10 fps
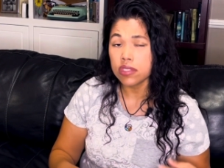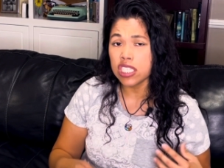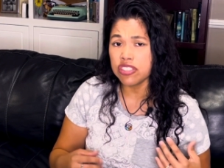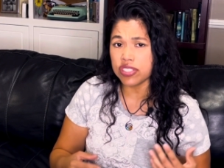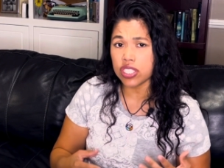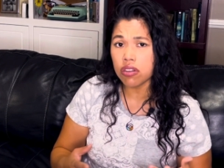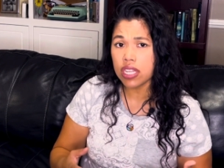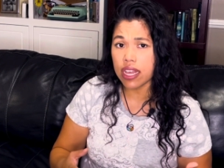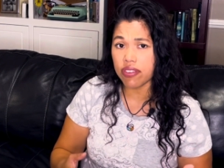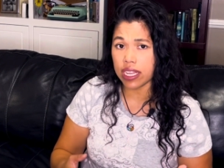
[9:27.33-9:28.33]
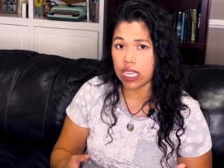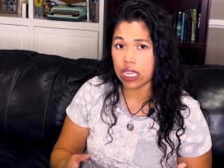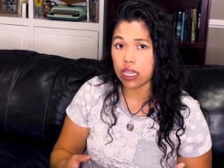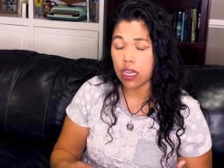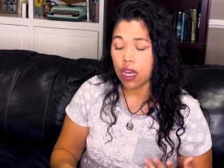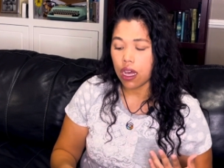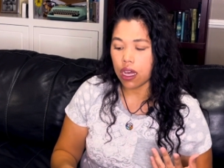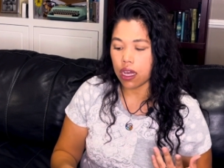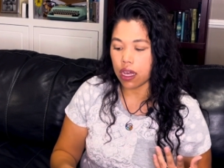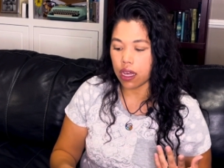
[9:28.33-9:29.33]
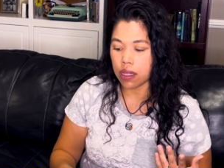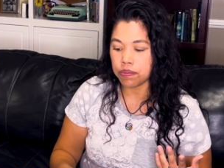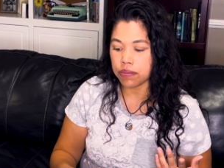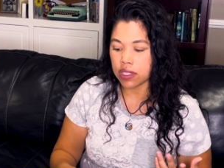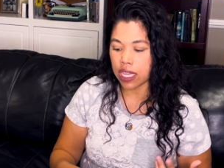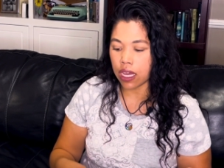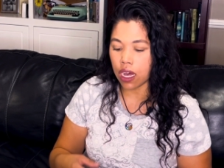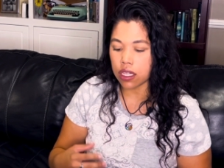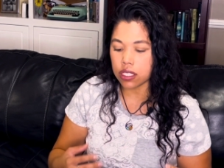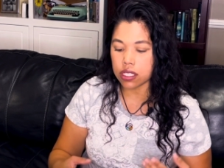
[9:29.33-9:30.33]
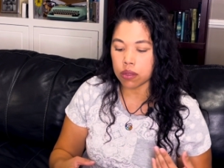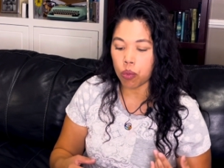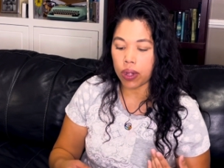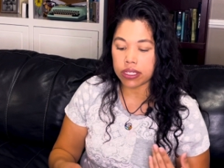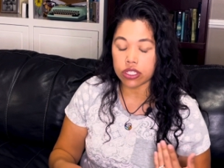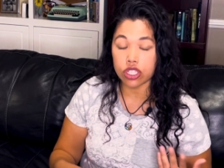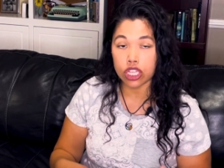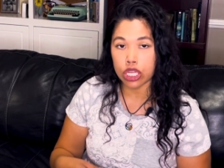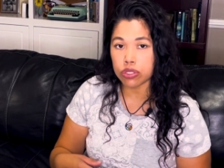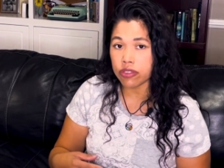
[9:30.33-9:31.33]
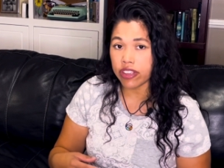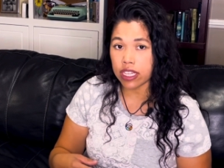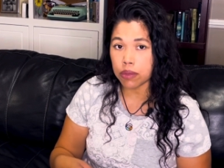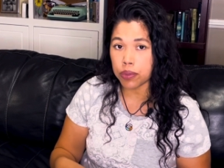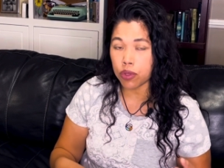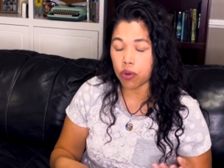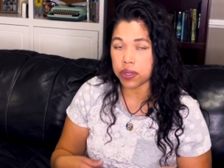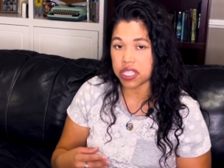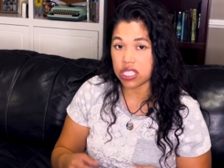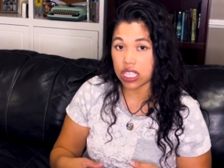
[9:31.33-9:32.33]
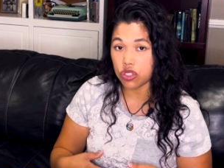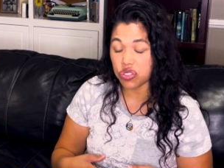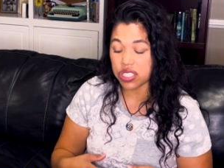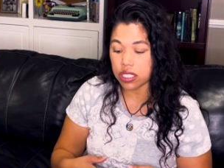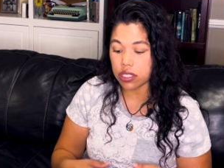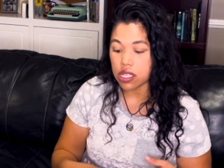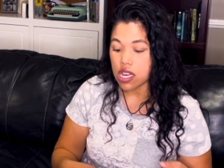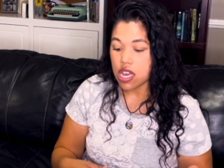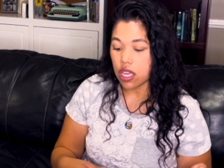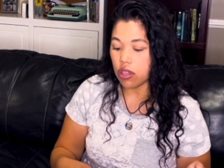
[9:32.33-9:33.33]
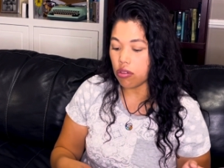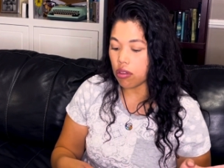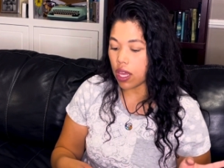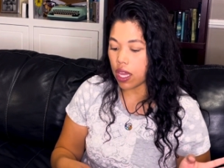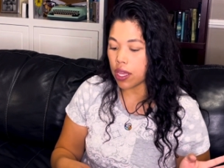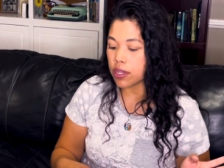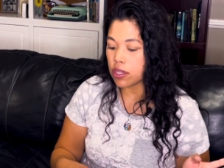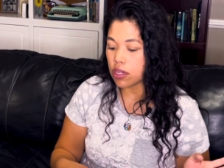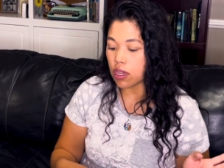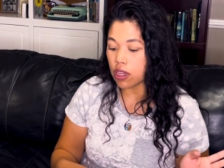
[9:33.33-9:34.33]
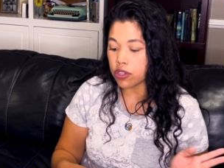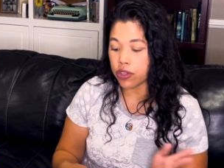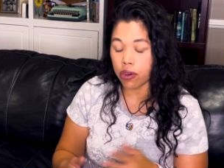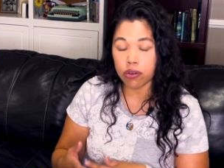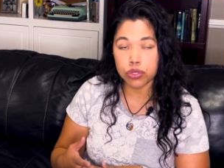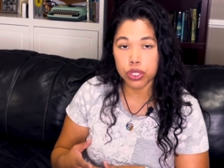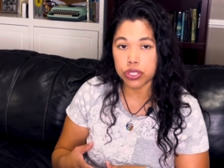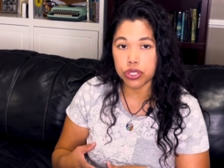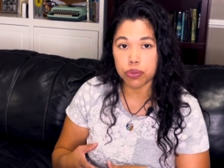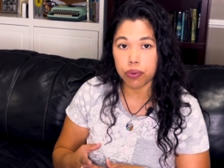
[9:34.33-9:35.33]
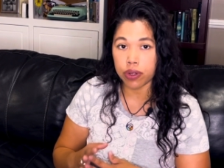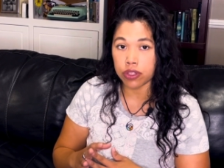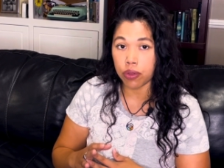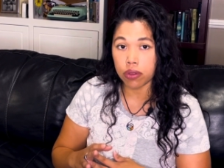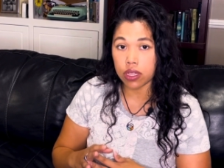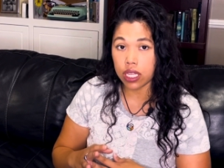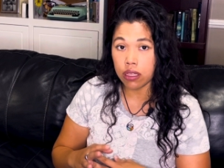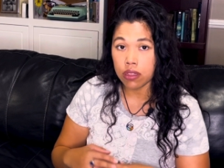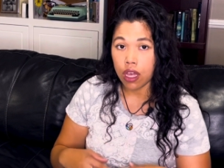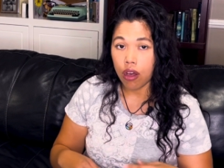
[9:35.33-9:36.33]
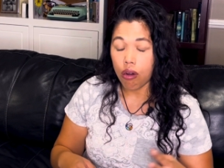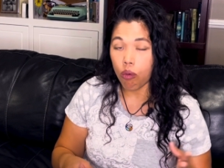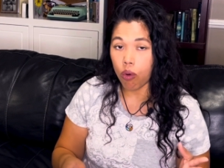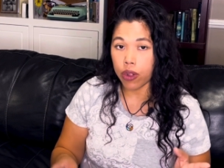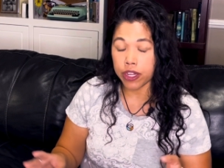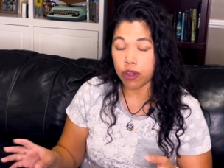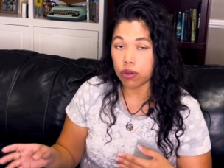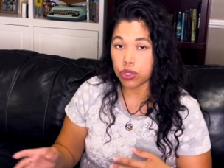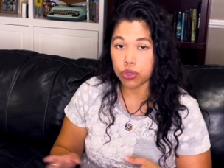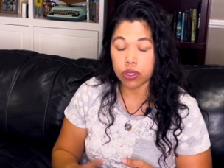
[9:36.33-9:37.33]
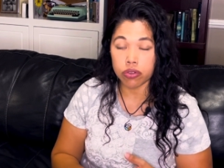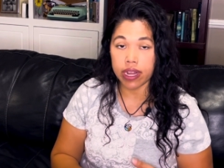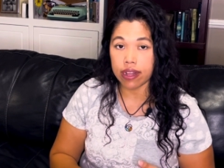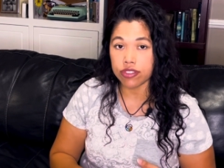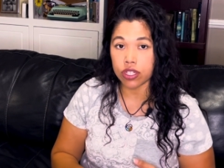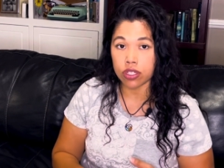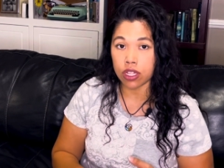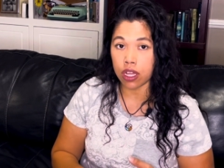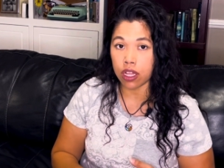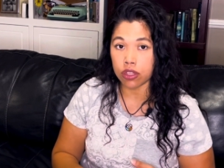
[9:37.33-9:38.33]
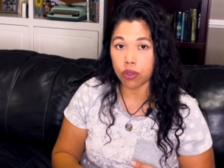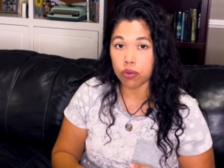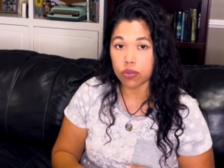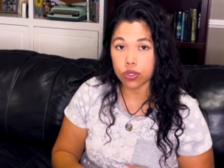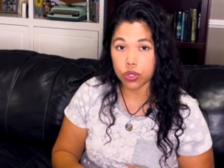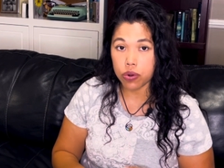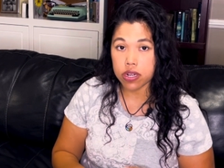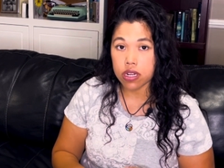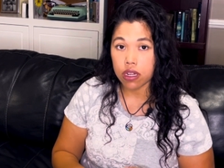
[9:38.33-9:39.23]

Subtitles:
If you don't have any autism awareness clothes available or accessories, you can go show your support locally or go to a craft local store